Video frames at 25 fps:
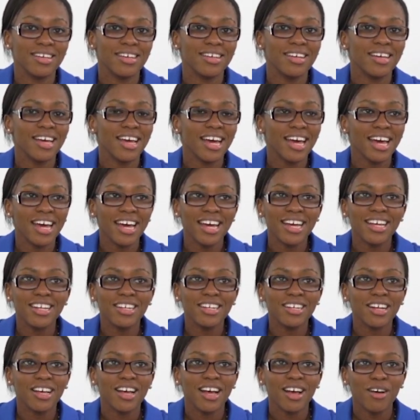
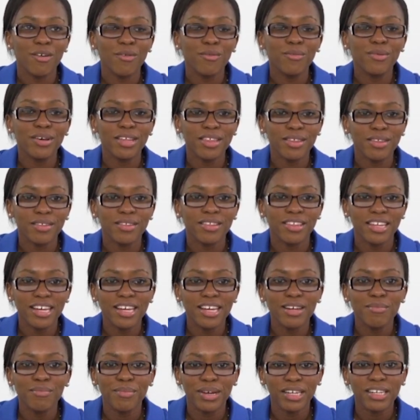And
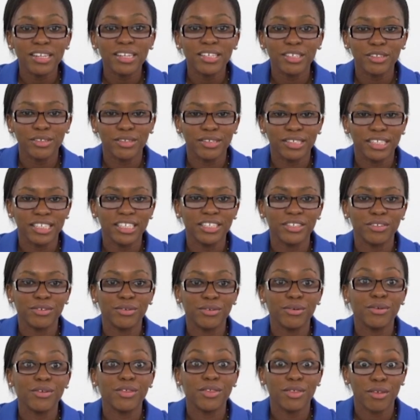within Mettler-Toledo,
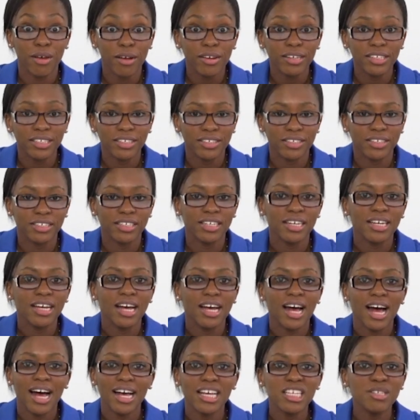Thornton
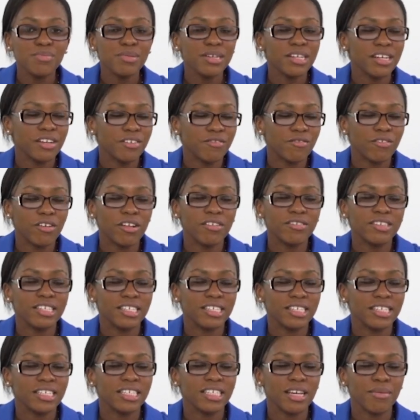has been involved in the
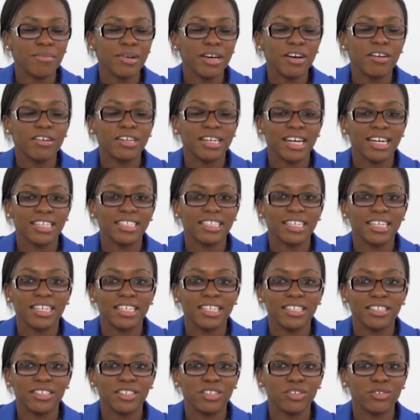semiconductor
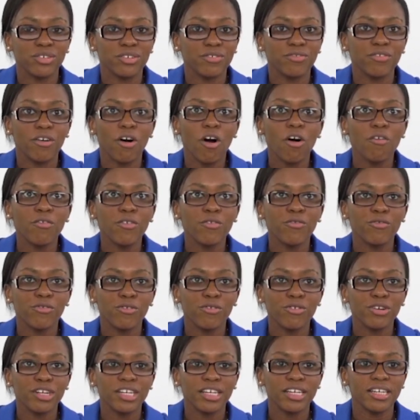industry for over
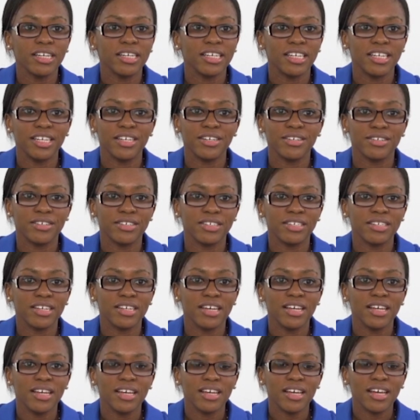40 years
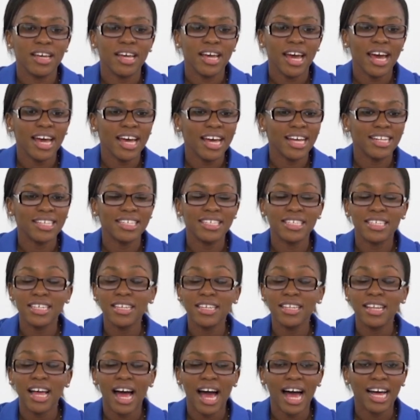and
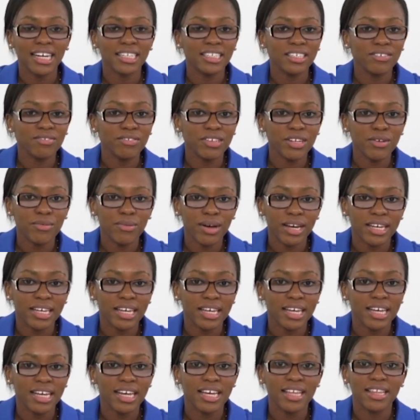still actively
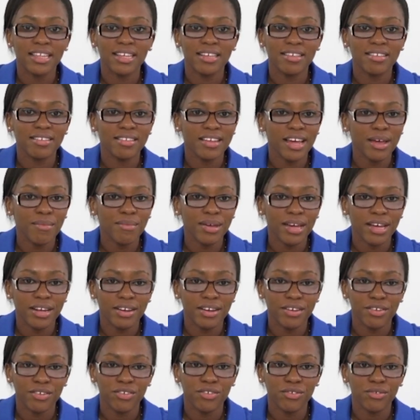working in the same
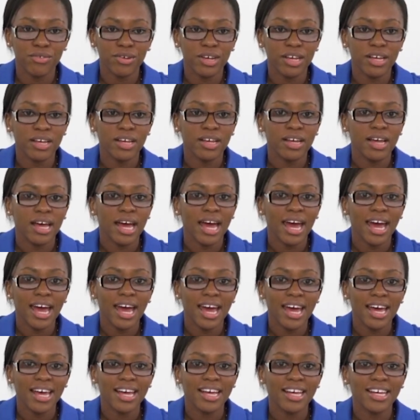industry.
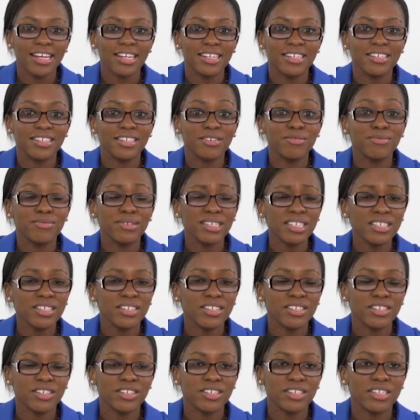And the
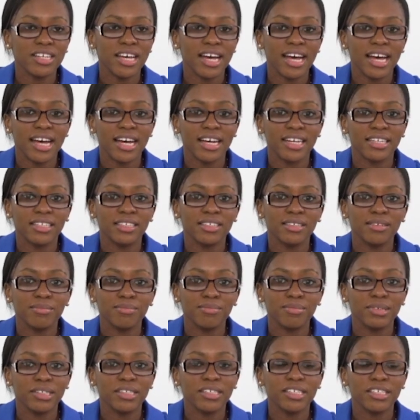research that
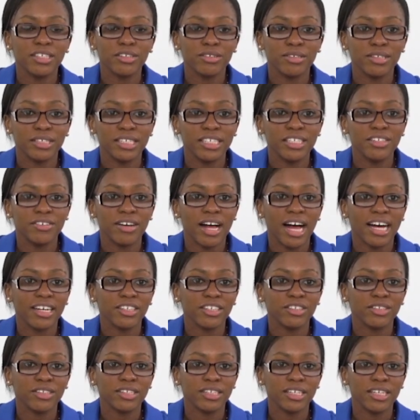Mettler-Toledo
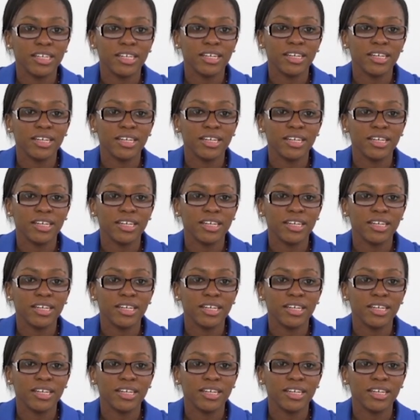actually